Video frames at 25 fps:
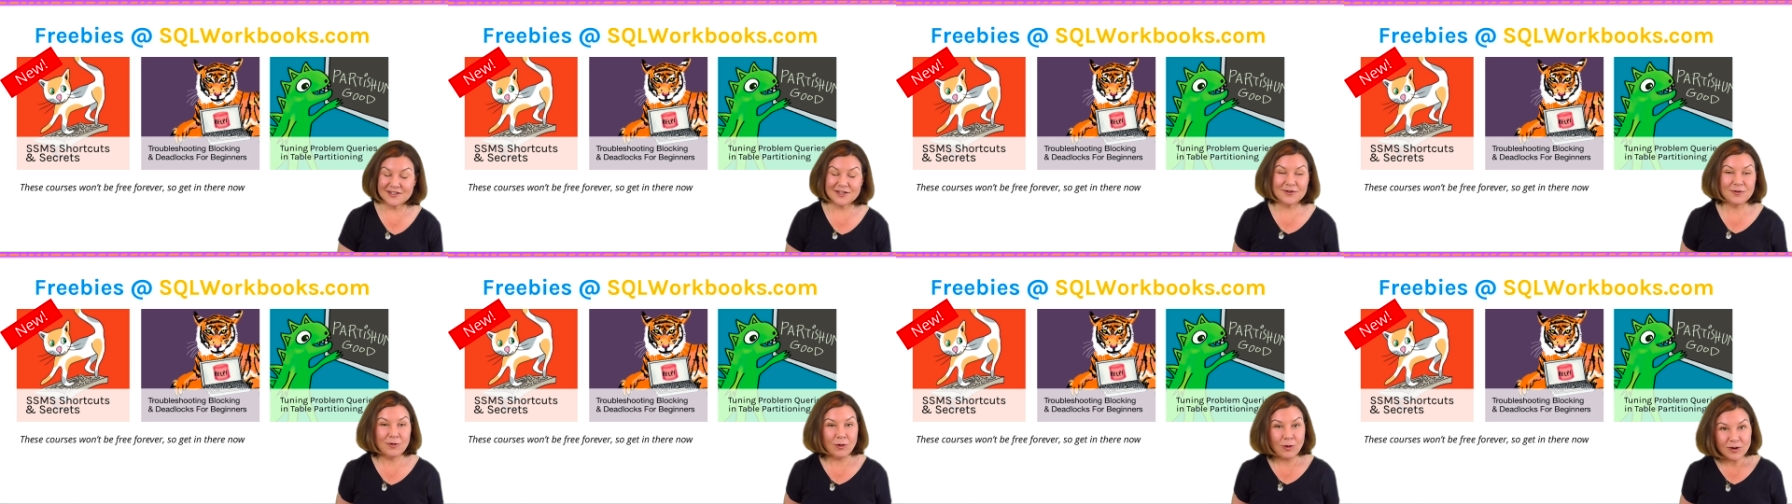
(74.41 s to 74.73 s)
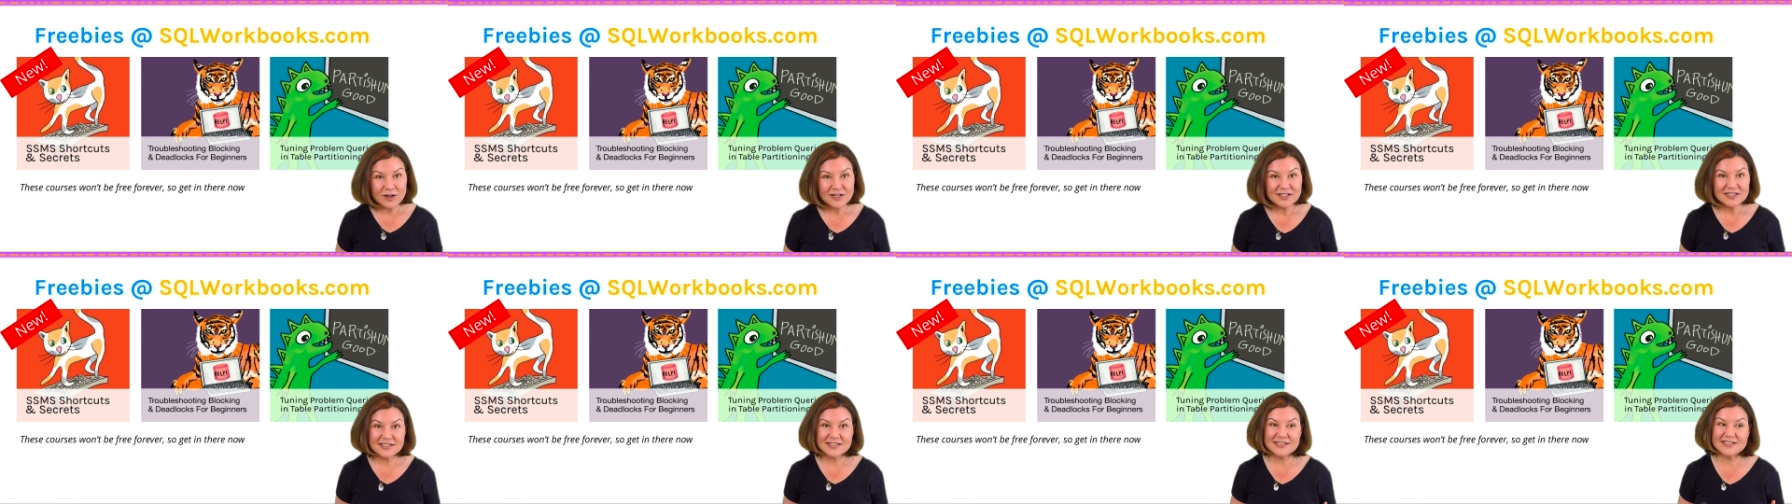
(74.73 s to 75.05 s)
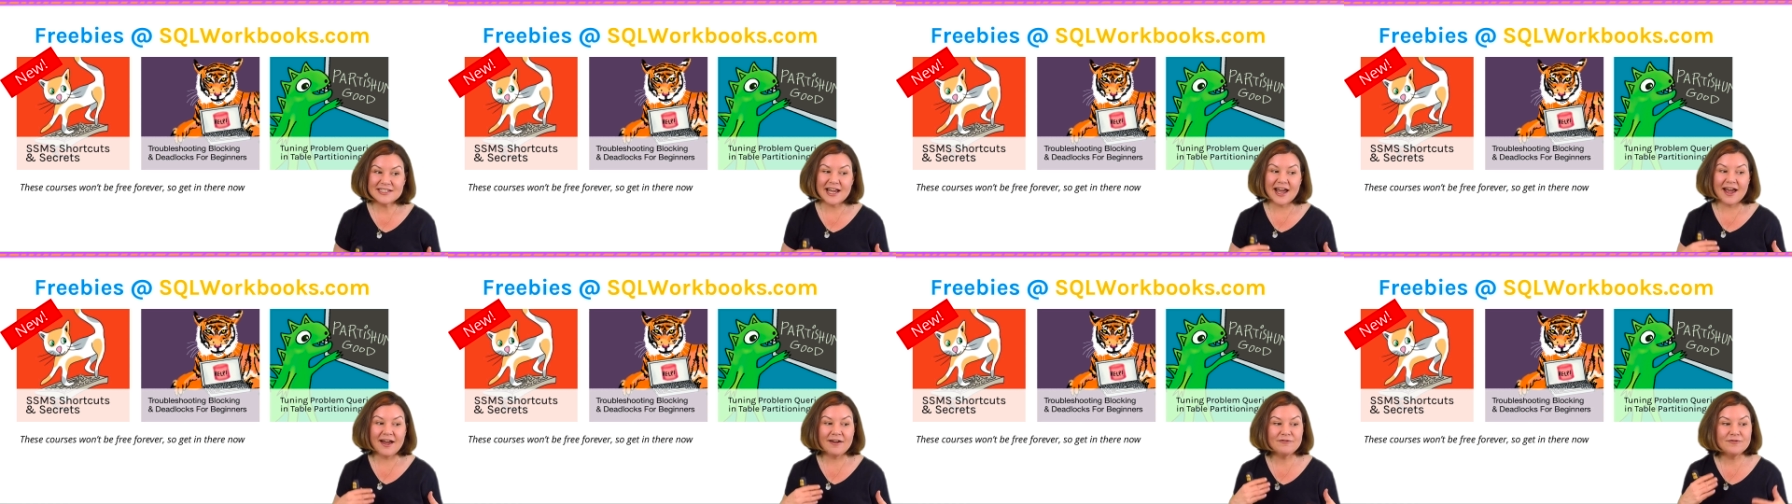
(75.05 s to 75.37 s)
The
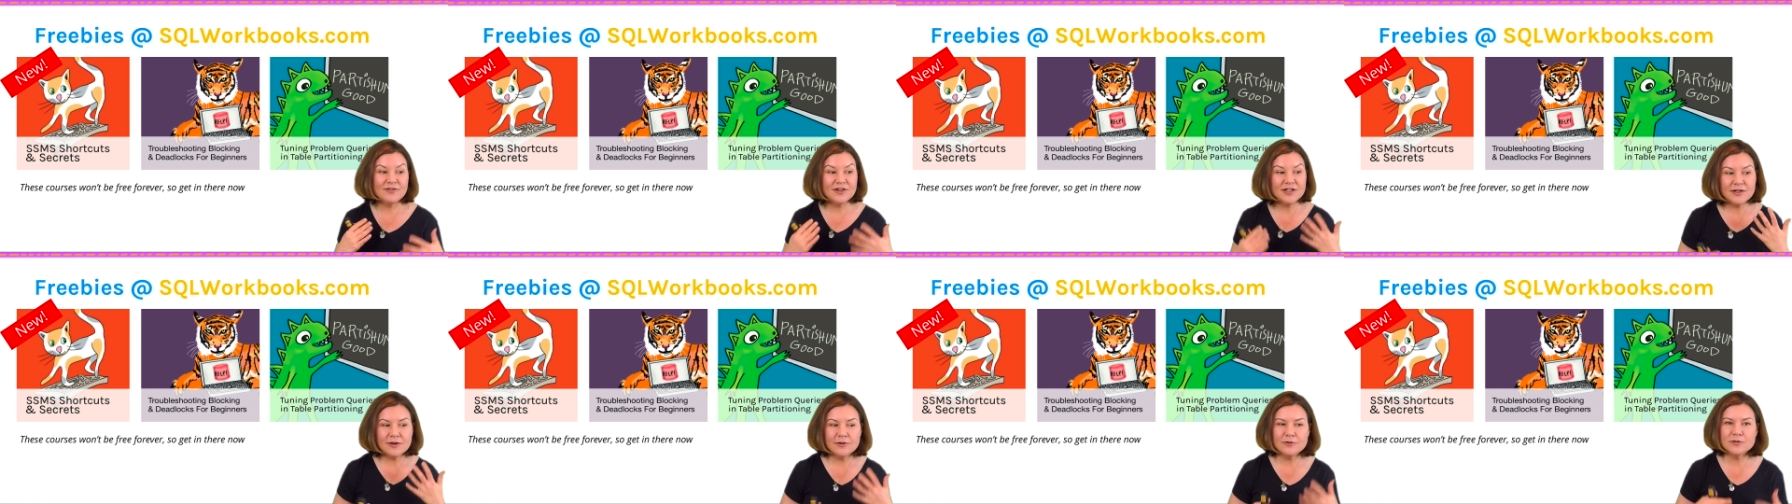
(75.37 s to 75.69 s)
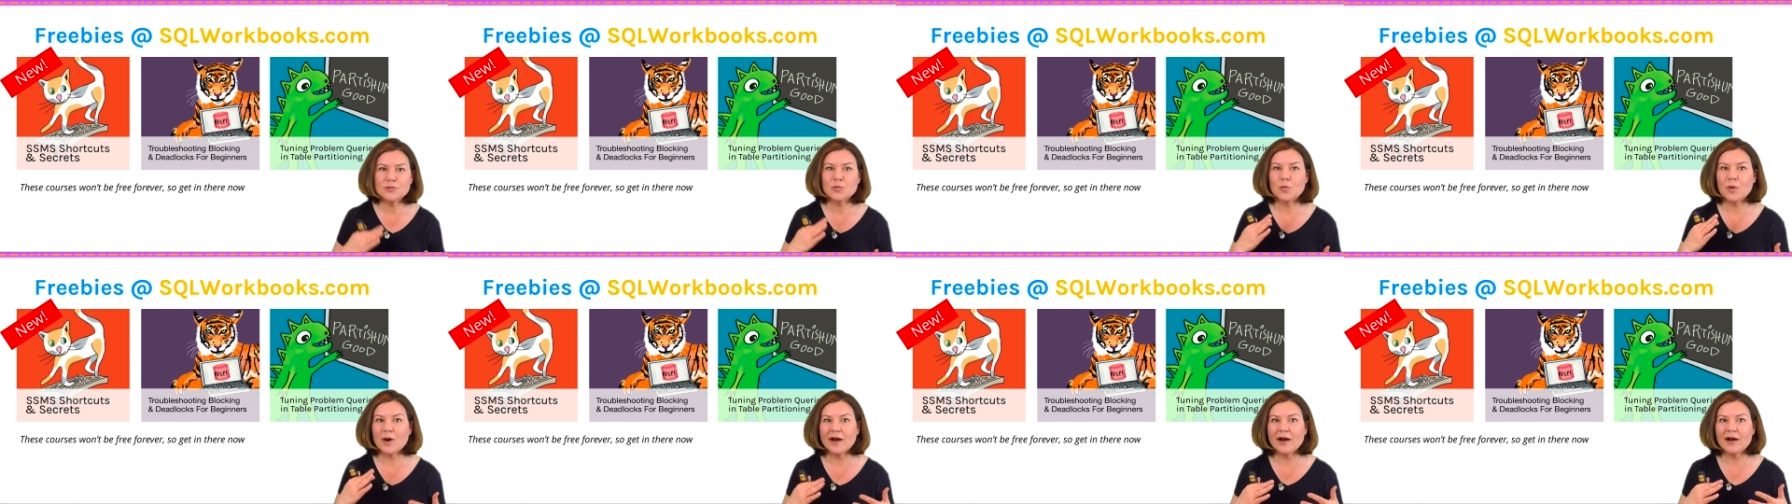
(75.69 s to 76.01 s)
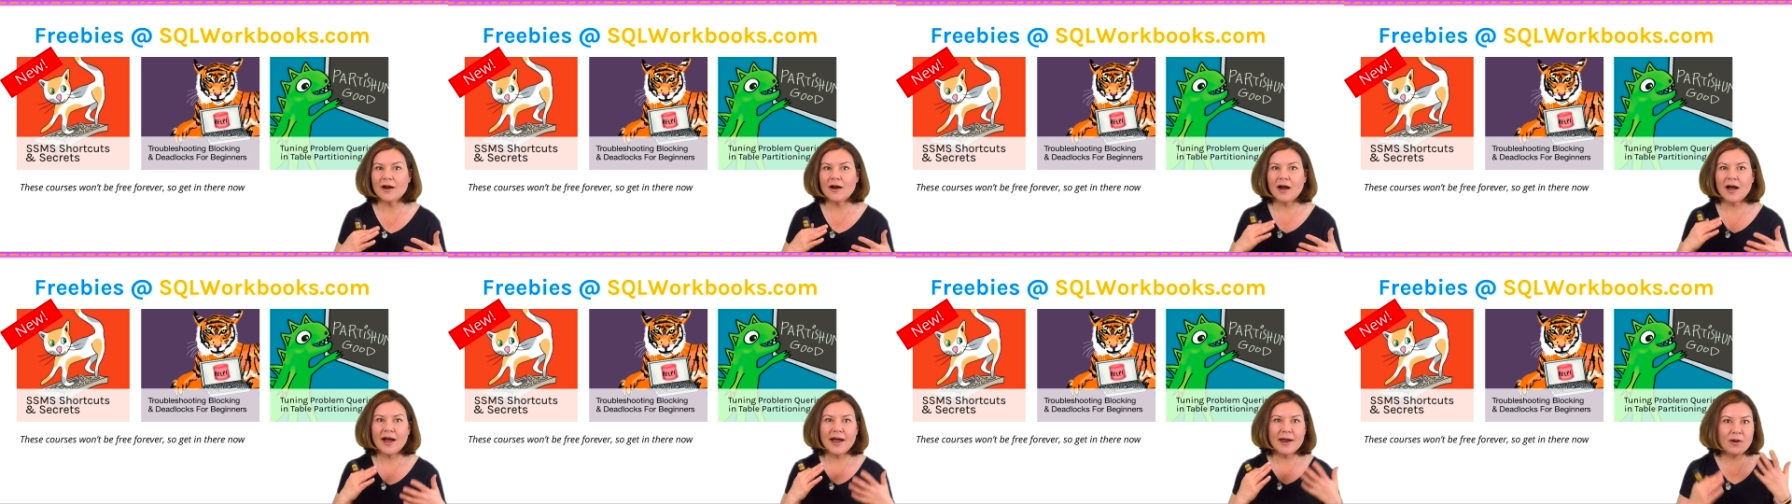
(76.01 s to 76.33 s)
courses have videos
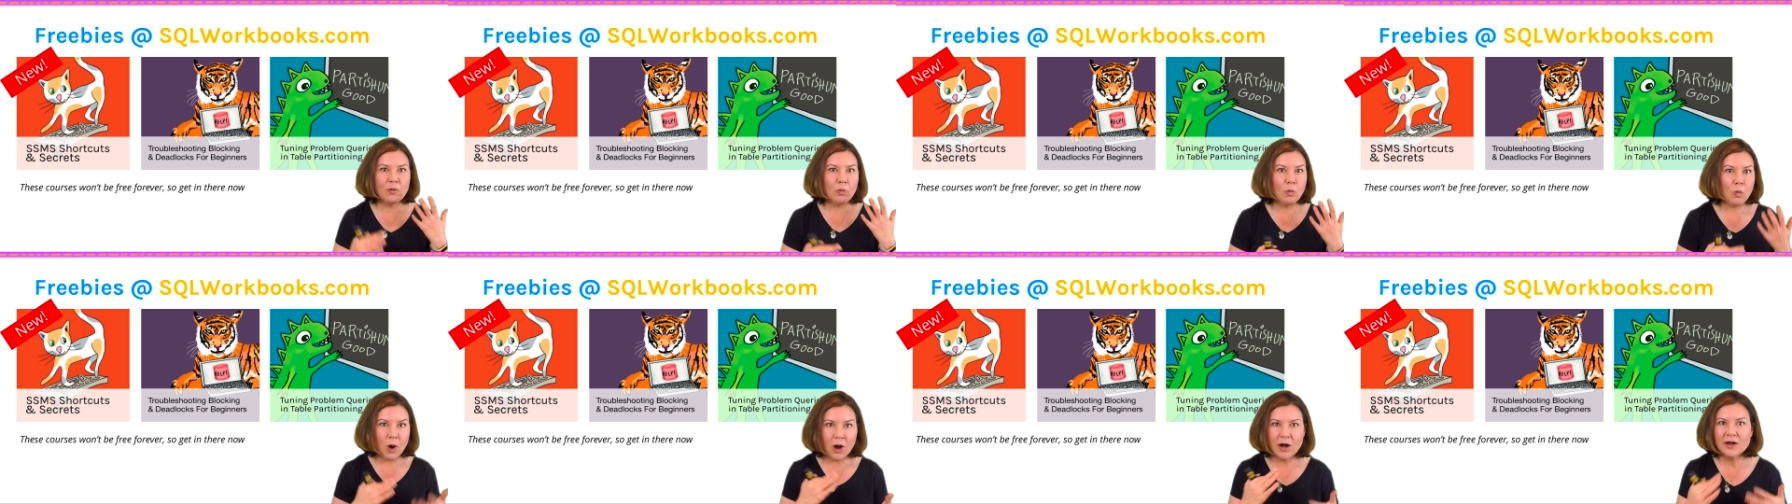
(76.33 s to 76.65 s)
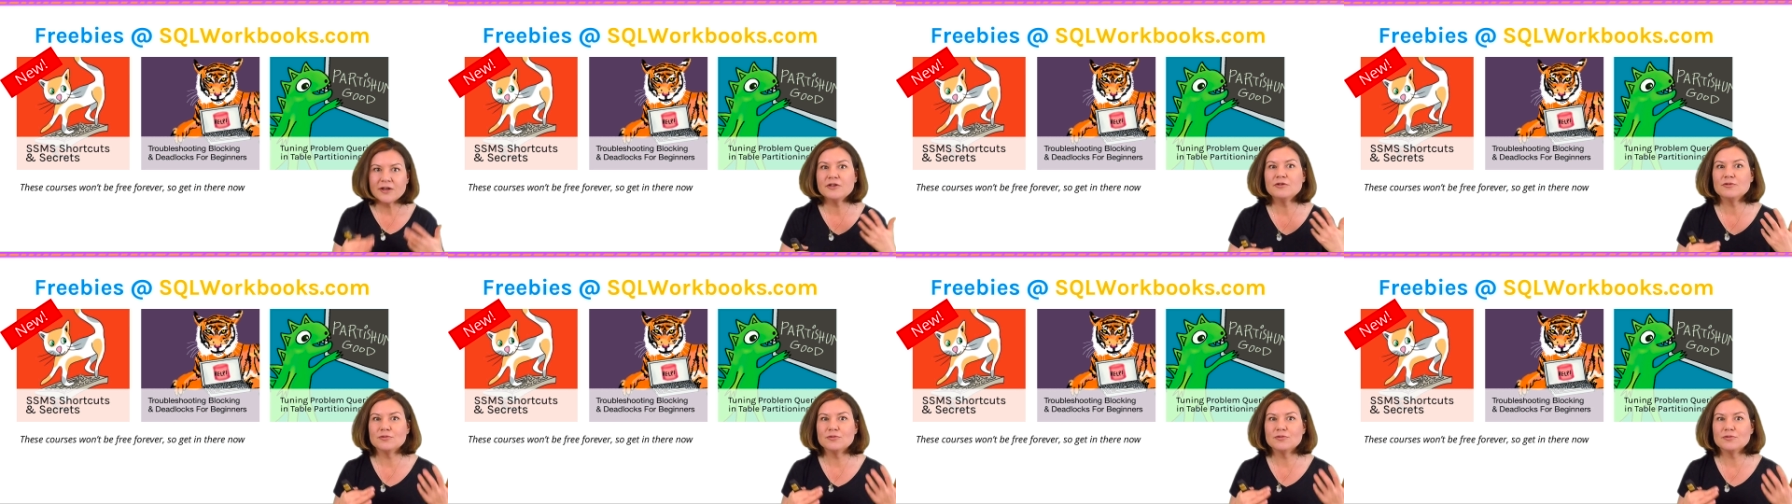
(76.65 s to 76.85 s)
where I walk